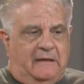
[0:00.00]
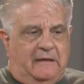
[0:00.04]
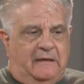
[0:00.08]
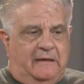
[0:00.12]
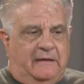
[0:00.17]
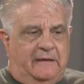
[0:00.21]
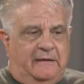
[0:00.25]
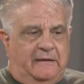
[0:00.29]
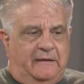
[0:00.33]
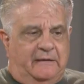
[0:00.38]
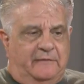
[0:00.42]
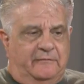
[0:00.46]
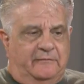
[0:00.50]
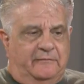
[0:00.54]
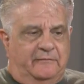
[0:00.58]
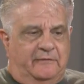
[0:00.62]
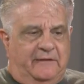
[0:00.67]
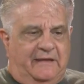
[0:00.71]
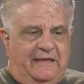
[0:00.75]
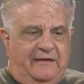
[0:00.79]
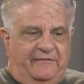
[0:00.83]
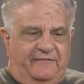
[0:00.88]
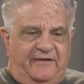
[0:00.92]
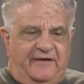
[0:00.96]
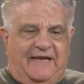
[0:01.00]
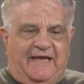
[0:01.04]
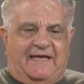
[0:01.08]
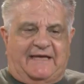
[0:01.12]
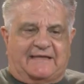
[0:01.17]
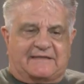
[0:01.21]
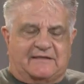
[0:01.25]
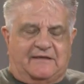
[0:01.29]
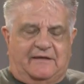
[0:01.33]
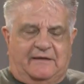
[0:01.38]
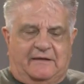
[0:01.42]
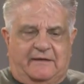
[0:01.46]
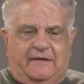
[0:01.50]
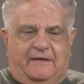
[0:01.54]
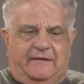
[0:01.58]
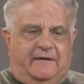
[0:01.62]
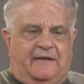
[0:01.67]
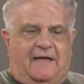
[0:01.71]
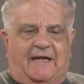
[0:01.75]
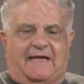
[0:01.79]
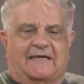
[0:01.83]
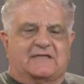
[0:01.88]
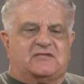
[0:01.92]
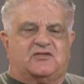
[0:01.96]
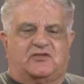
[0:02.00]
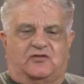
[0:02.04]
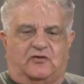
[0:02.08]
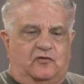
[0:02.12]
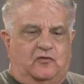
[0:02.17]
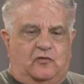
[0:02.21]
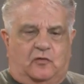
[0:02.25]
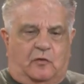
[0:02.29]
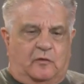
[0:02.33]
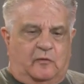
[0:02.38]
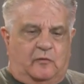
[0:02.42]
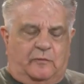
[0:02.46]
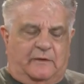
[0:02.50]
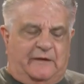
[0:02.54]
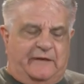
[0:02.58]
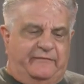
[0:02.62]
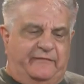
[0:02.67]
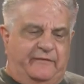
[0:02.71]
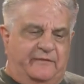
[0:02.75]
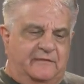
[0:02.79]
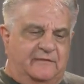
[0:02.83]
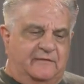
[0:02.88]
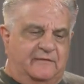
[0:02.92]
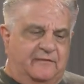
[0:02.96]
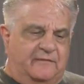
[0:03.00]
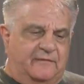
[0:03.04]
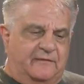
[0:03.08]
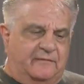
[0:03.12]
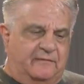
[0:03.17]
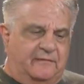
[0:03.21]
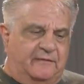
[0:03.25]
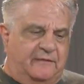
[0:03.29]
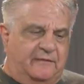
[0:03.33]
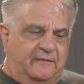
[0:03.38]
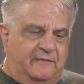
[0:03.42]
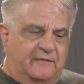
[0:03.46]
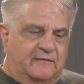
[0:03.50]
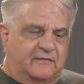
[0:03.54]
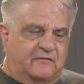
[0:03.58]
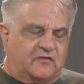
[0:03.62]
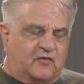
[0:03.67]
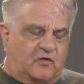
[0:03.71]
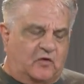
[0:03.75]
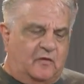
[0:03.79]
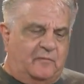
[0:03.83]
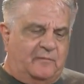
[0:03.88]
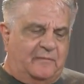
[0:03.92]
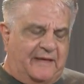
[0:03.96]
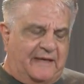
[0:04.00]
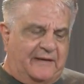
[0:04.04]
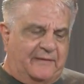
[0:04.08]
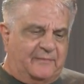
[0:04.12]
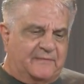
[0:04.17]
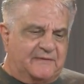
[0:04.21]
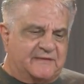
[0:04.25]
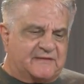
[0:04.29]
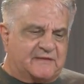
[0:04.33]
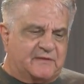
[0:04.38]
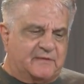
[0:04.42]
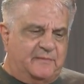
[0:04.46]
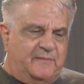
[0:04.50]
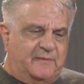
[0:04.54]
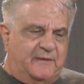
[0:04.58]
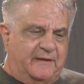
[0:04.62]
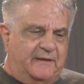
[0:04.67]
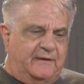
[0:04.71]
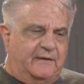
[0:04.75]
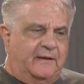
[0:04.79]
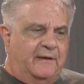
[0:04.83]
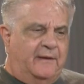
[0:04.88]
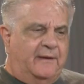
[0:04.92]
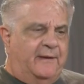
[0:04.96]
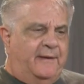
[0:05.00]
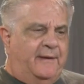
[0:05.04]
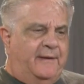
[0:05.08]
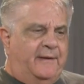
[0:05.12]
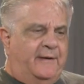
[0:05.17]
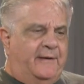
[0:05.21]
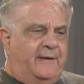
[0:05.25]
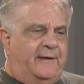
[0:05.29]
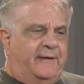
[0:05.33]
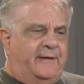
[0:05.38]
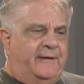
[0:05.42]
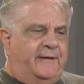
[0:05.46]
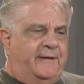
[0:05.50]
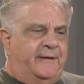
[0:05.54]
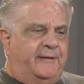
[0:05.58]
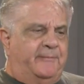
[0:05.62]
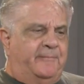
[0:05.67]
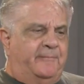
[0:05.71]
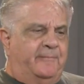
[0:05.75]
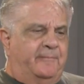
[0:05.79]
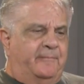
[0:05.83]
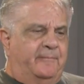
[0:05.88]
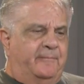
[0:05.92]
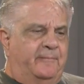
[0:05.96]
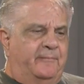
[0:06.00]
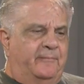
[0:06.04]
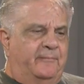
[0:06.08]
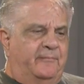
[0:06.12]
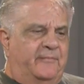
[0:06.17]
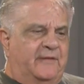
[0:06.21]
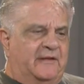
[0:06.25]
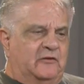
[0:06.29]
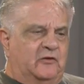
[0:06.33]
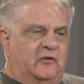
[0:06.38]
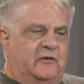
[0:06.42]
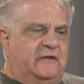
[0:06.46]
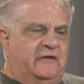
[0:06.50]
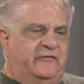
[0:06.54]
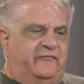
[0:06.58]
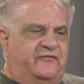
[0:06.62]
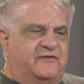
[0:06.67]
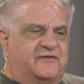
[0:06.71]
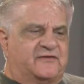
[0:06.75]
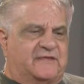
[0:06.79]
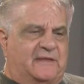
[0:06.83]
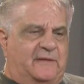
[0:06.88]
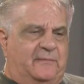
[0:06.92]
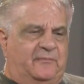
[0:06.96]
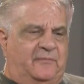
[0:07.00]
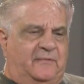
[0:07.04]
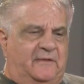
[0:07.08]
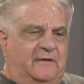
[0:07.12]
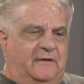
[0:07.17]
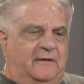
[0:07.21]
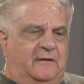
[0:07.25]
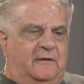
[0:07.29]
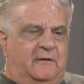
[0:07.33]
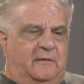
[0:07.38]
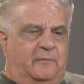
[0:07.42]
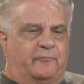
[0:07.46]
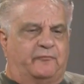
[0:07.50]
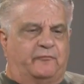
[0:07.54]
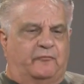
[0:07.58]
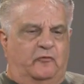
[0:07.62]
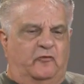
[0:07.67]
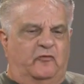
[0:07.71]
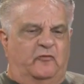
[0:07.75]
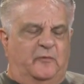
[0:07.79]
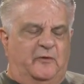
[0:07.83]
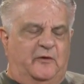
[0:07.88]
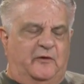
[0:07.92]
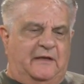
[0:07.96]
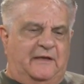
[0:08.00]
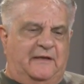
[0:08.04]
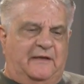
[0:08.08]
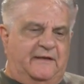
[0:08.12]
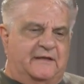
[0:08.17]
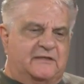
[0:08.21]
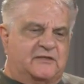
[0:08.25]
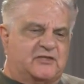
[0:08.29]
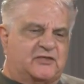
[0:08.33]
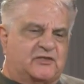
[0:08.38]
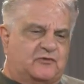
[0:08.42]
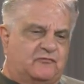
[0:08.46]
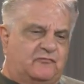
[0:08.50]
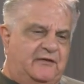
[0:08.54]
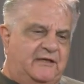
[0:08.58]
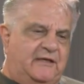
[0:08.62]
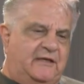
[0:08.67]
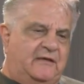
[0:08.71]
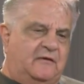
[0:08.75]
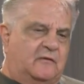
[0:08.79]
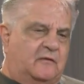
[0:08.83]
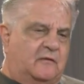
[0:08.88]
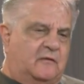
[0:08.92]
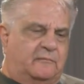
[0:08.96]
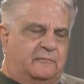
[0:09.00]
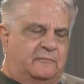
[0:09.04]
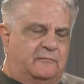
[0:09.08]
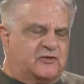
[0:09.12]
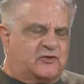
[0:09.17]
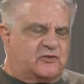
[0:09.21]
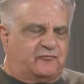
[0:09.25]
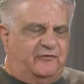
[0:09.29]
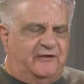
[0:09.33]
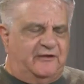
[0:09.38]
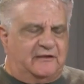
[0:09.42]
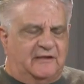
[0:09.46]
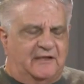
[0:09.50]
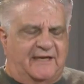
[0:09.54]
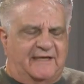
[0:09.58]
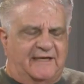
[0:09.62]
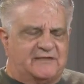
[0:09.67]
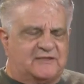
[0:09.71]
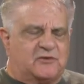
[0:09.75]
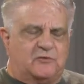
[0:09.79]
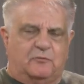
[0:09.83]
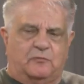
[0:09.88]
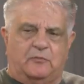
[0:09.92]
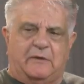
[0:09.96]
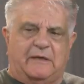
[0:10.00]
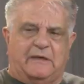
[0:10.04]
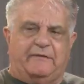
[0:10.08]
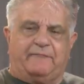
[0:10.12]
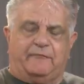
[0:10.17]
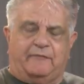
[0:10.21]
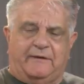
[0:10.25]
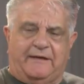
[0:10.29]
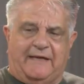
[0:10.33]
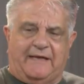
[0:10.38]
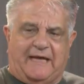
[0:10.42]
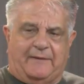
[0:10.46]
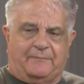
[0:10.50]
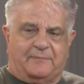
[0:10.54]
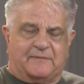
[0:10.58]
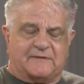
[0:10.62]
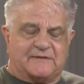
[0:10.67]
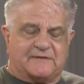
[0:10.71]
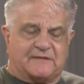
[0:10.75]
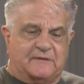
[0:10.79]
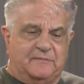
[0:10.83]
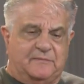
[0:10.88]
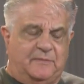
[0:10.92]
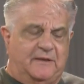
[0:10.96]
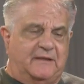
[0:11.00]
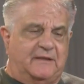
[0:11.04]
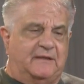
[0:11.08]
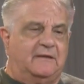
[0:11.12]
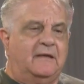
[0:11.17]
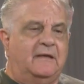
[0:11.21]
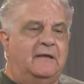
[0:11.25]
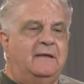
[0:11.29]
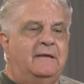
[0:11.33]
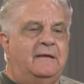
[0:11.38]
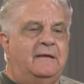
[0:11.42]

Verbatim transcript: Uh, they have an, act, an ox to go, or whatever the, the, the term happens to be. Um, they're looking for something, an improvement on their street or street lights or whatever it happens to be.